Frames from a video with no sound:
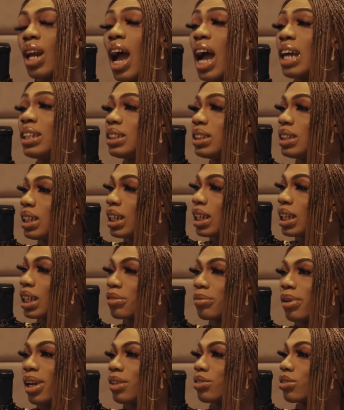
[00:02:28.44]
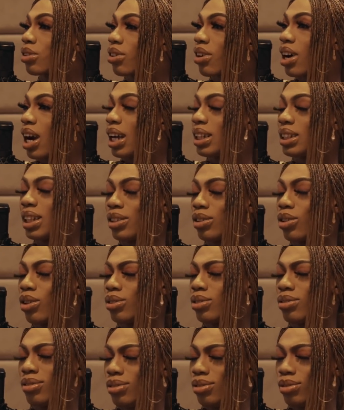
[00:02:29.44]
I sing, give my life to Christ and
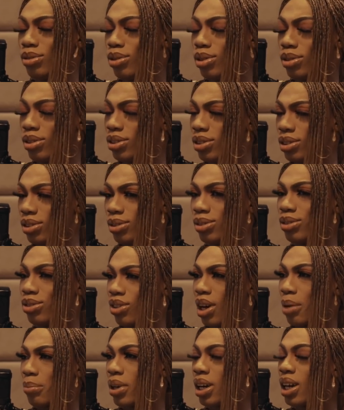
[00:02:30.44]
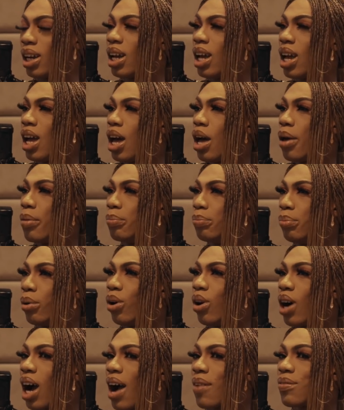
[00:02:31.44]
all those, drama.
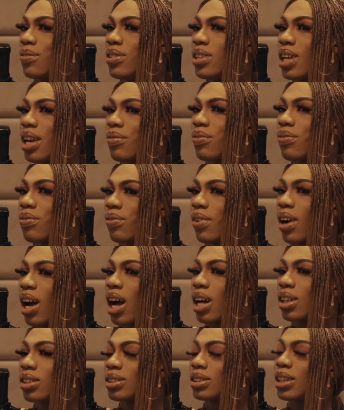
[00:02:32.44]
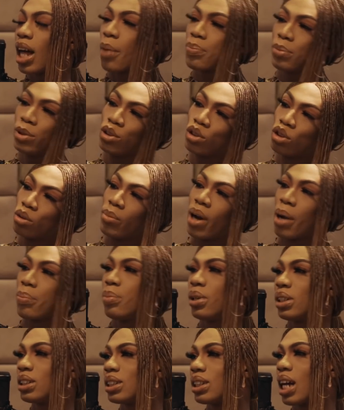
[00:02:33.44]
But I've never tapped into my
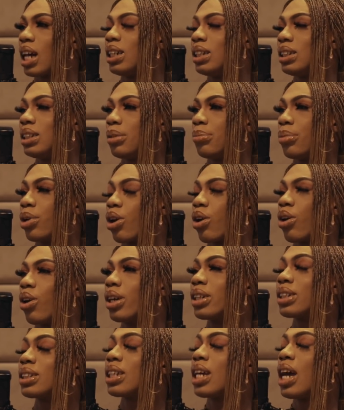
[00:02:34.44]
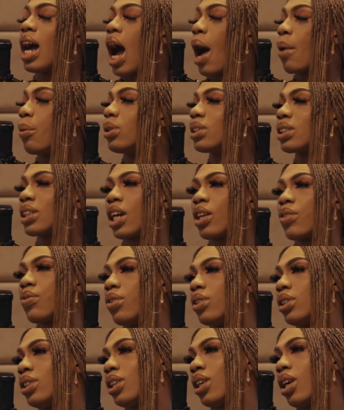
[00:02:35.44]
personality because I was scared
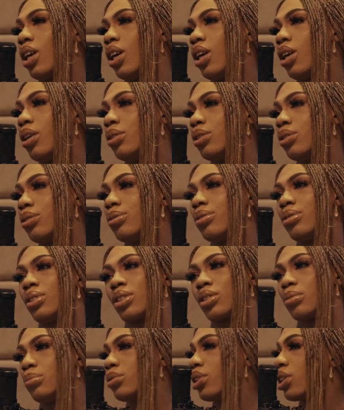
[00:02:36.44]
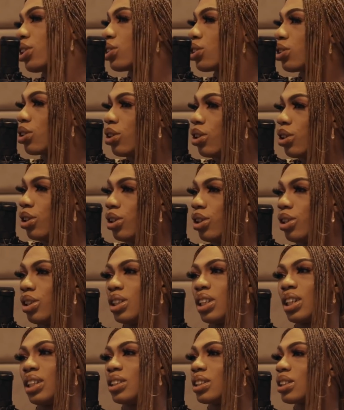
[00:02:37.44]
for the,
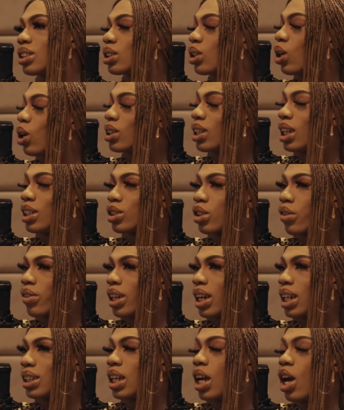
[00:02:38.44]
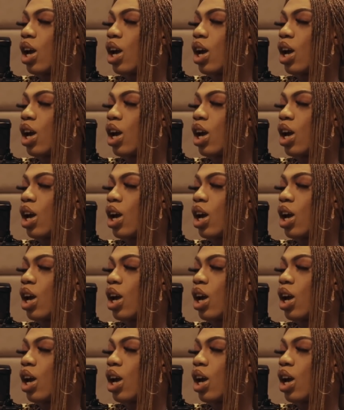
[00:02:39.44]
discrimination, insult and stuff like that.